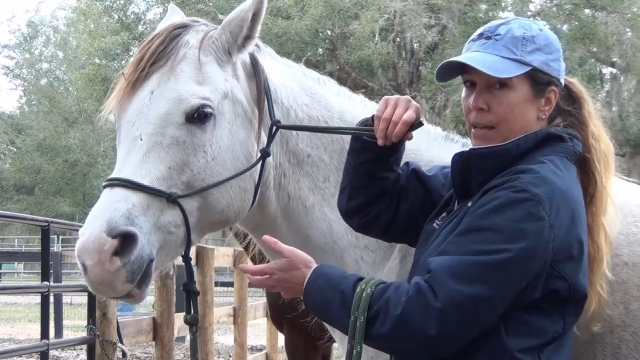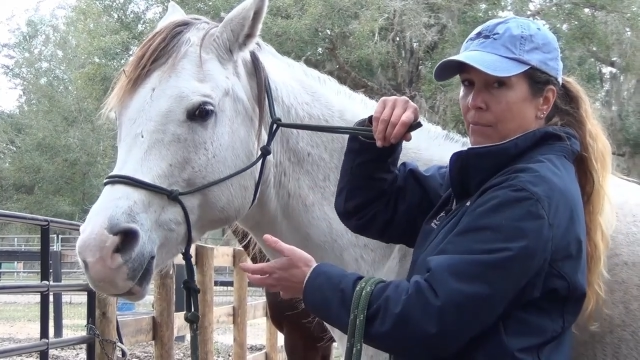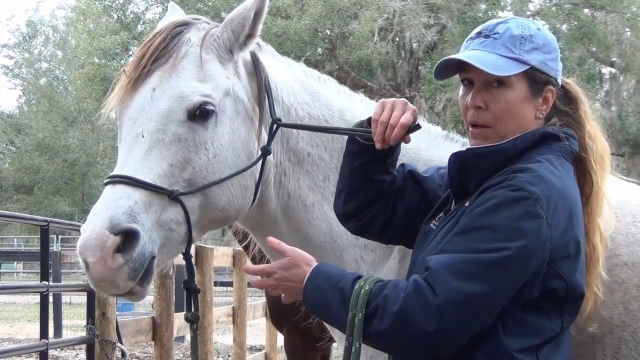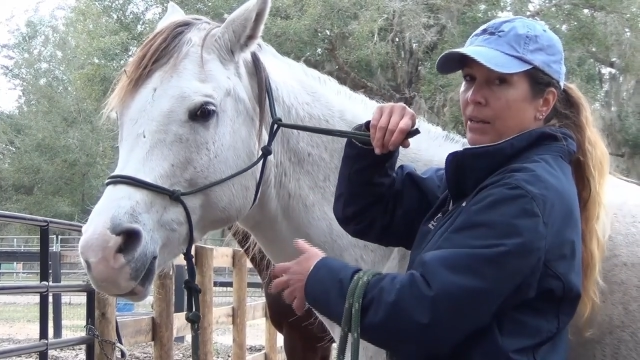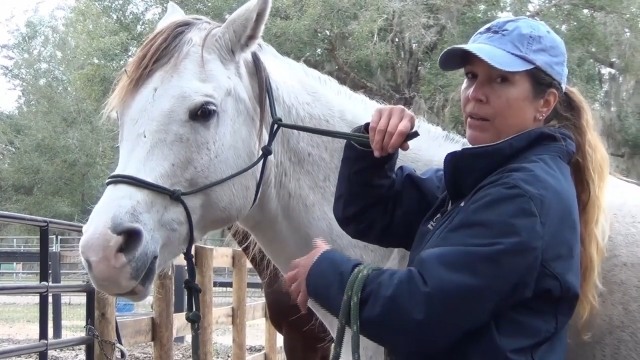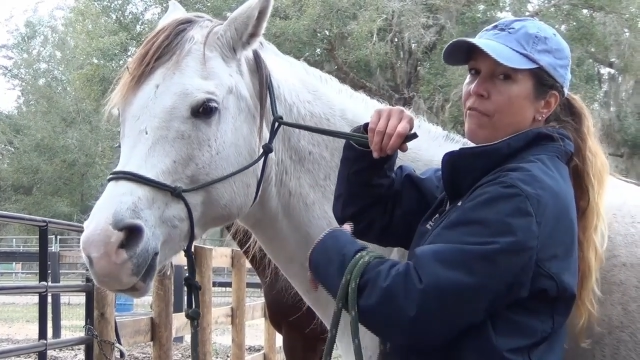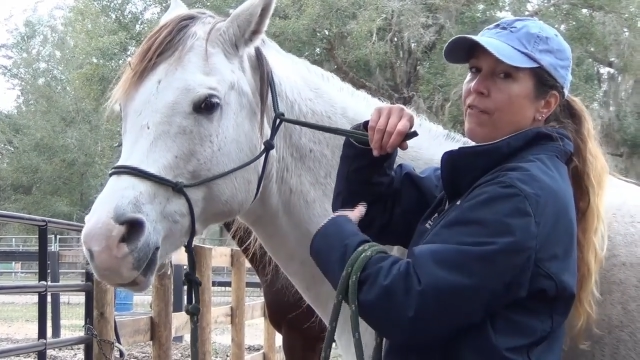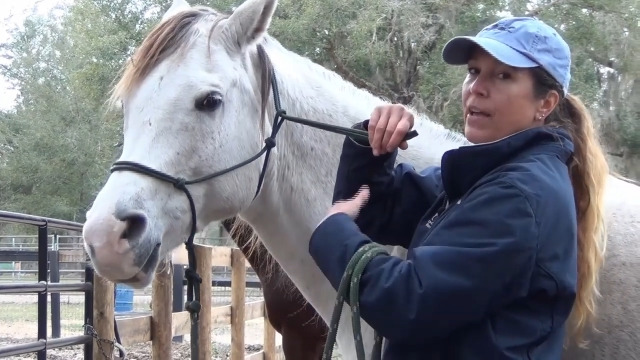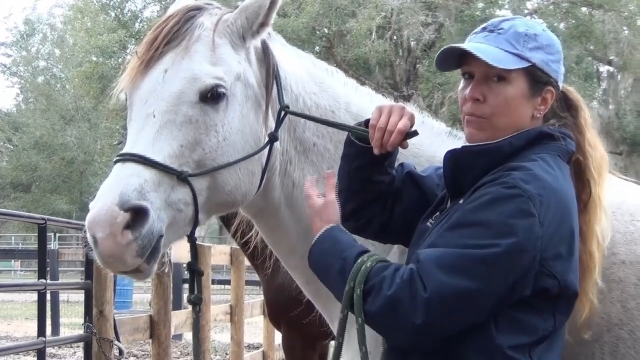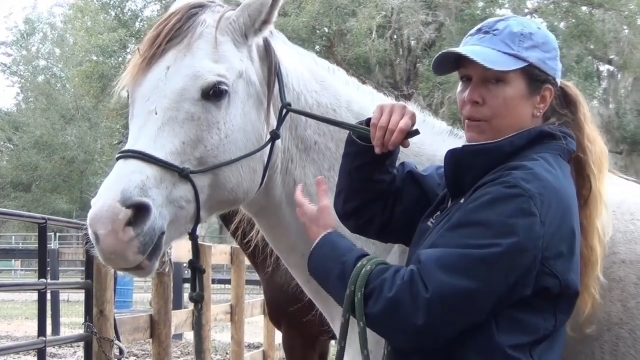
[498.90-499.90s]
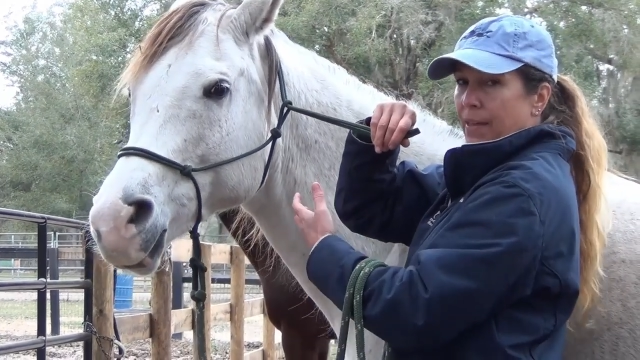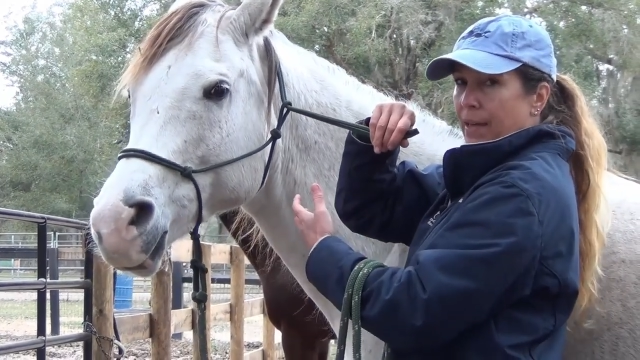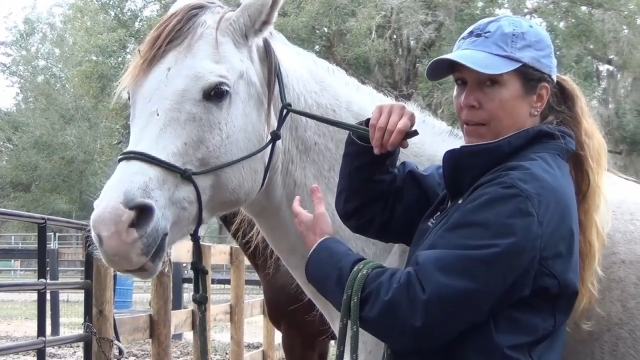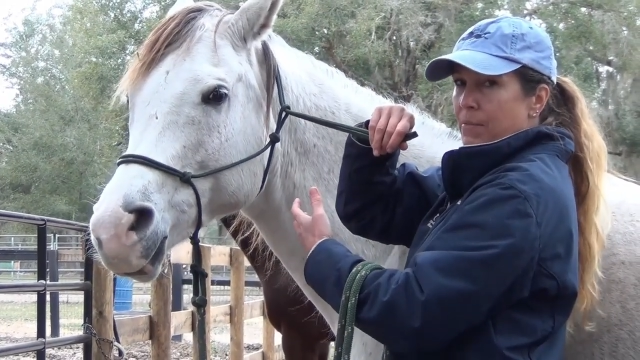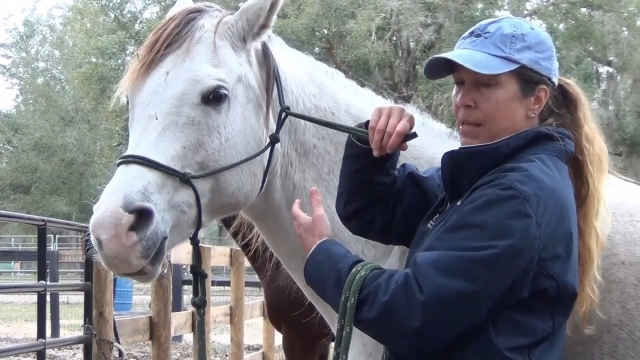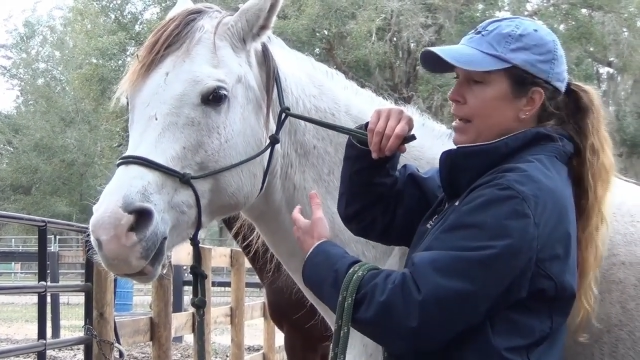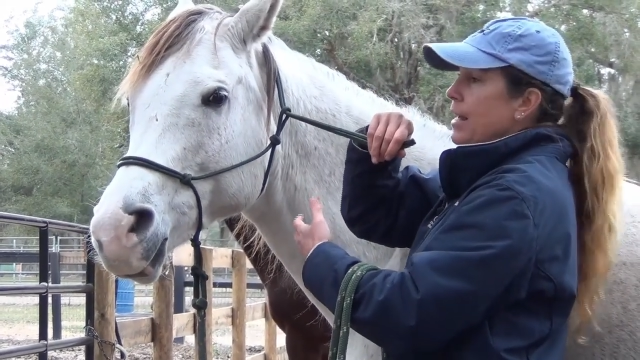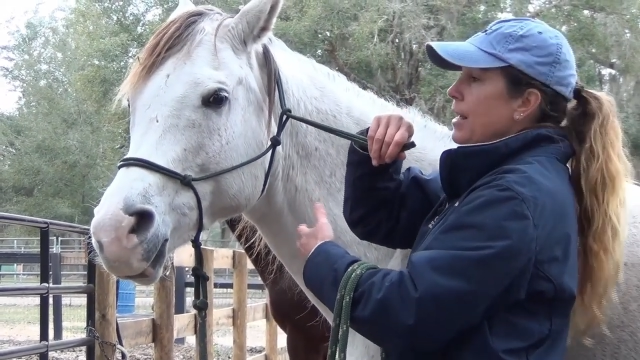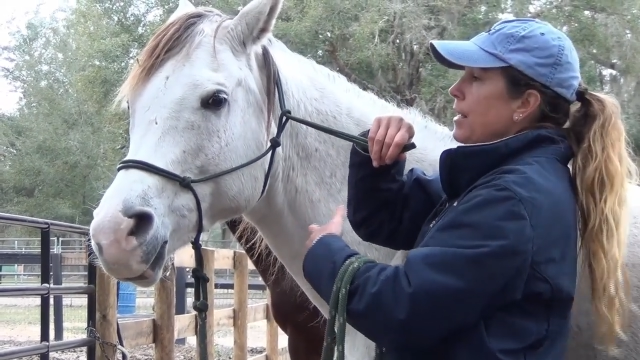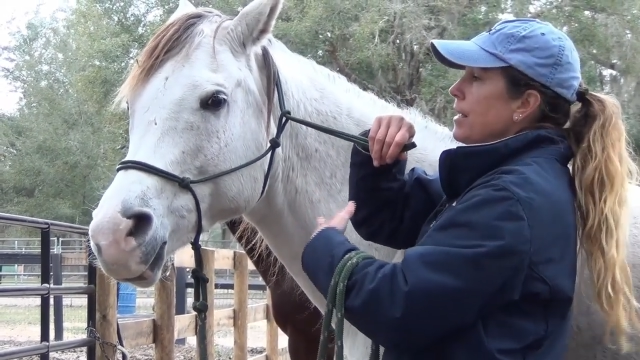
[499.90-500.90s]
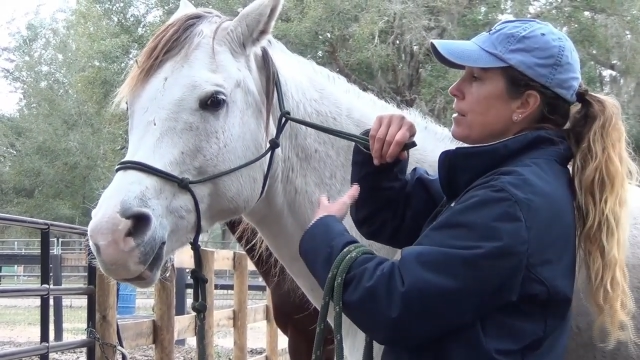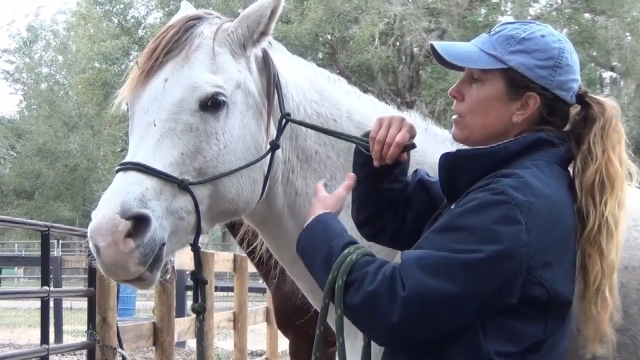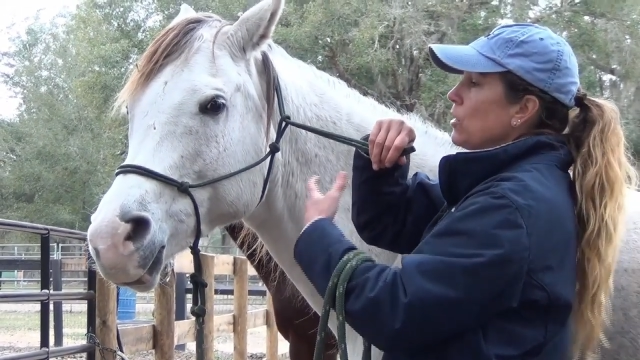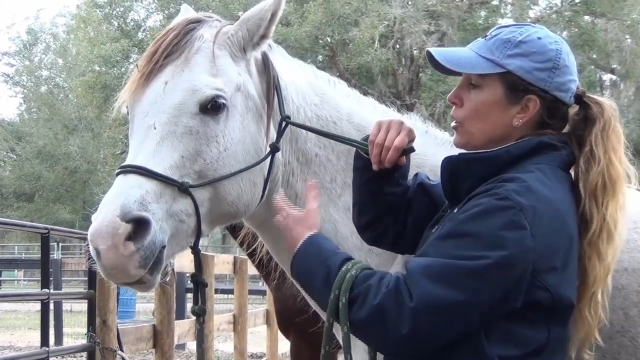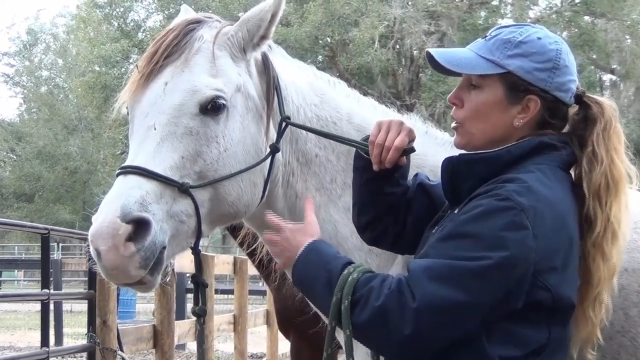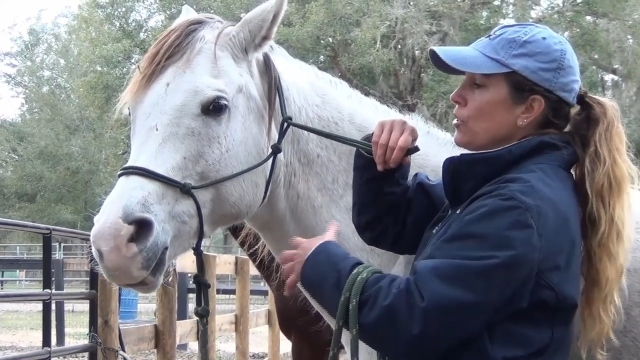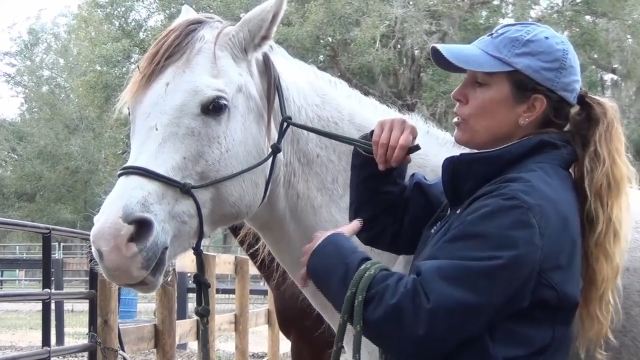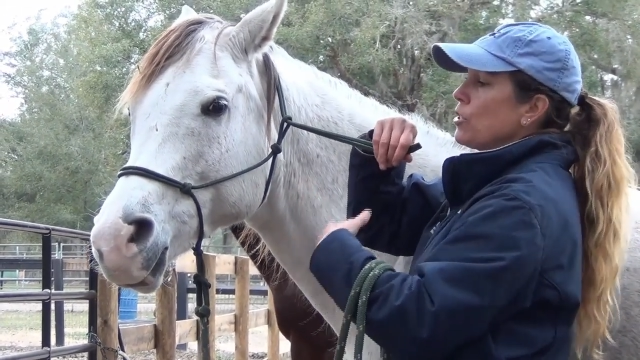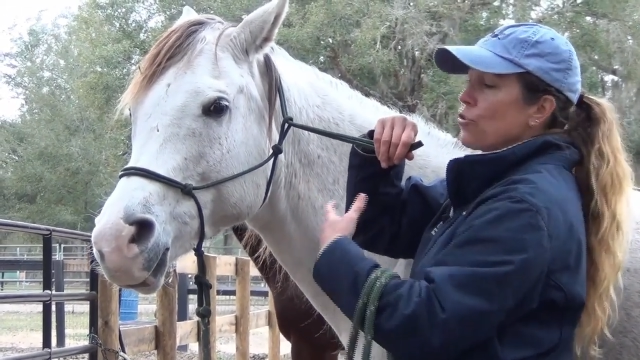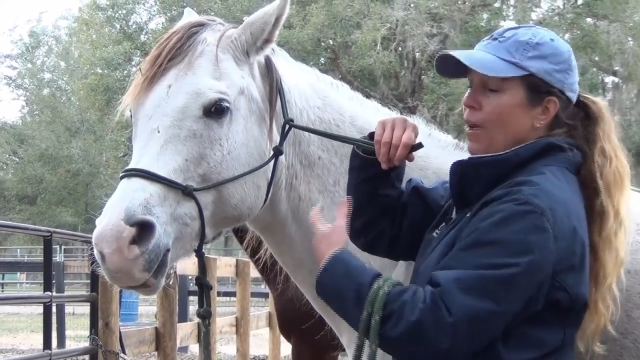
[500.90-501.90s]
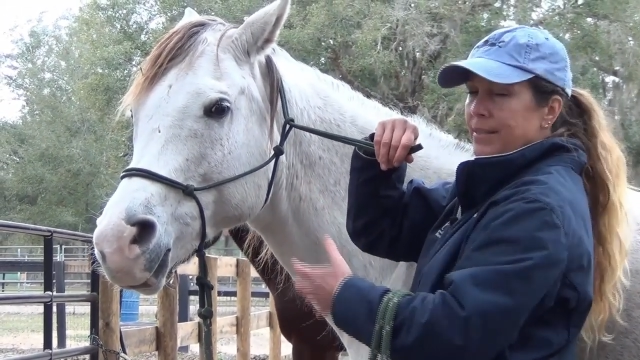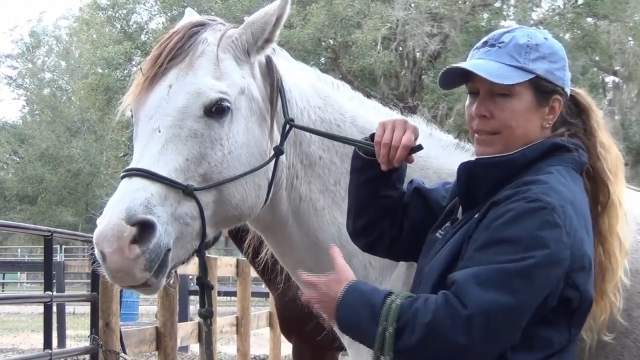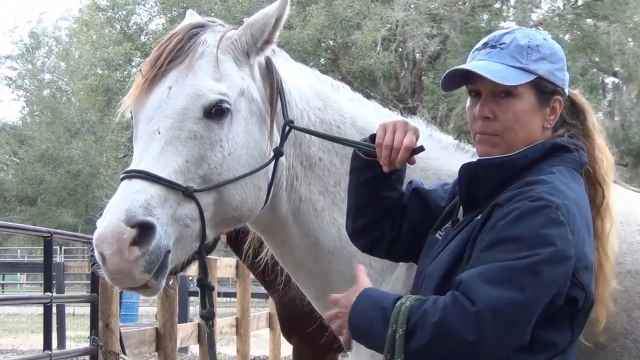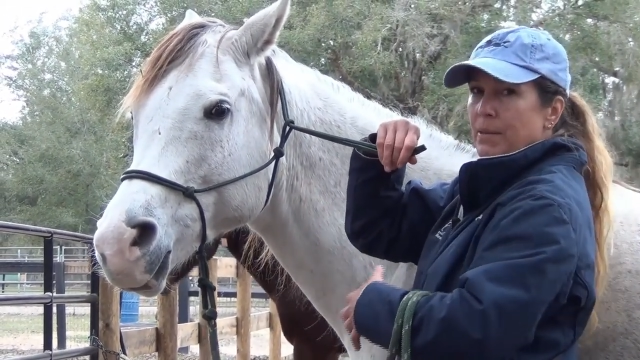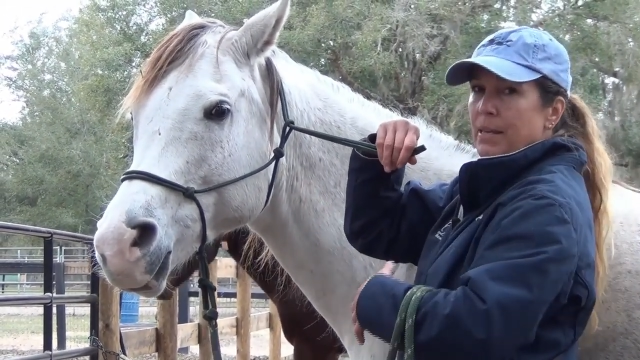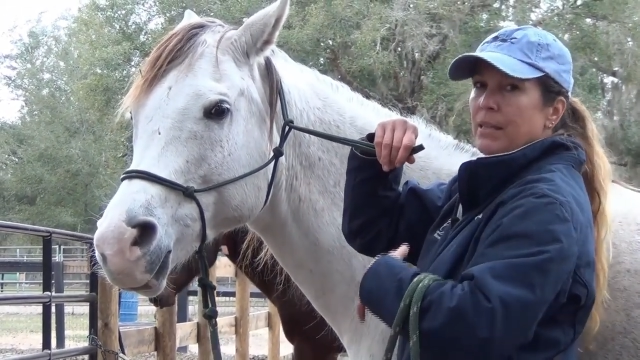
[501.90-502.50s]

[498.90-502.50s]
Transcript: I'm not going to fight with him. He's learned to trust me,